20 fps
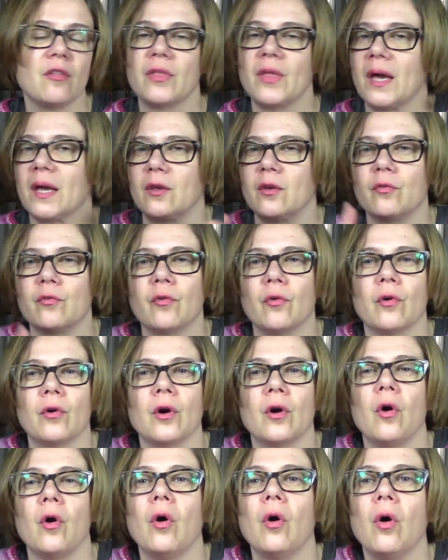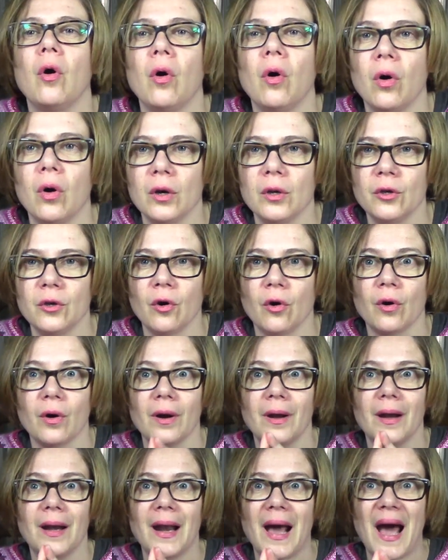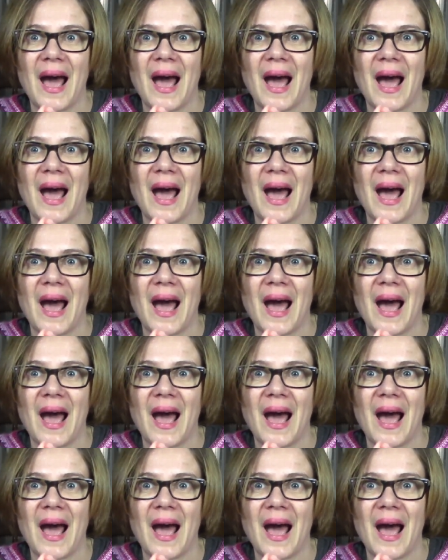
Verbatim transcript: Thank you for all your